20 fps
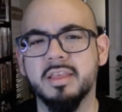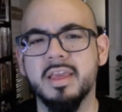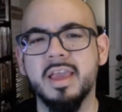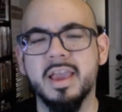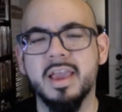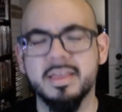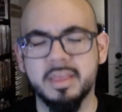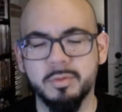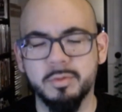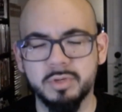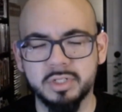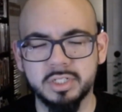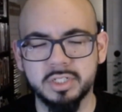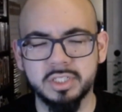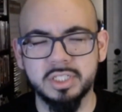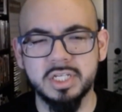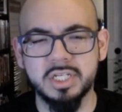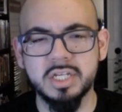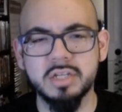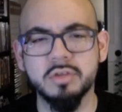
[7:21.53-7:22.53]
as they would
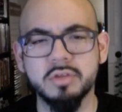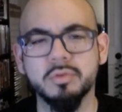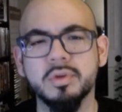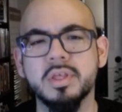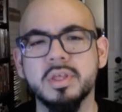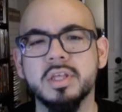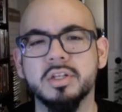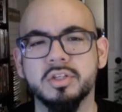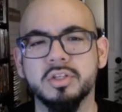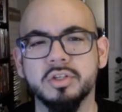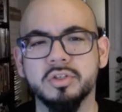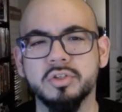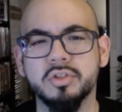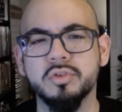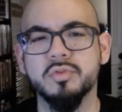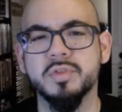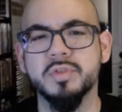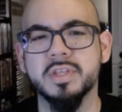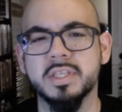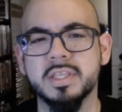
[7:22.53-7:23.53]
continue to do
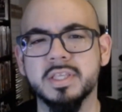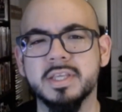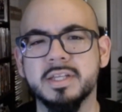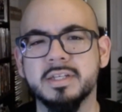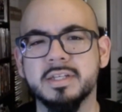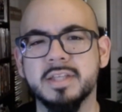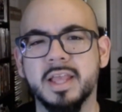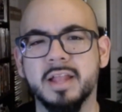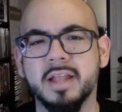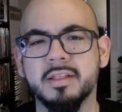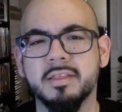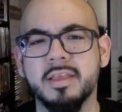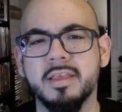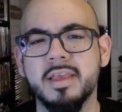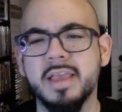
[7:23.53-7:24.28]
the yeet dance.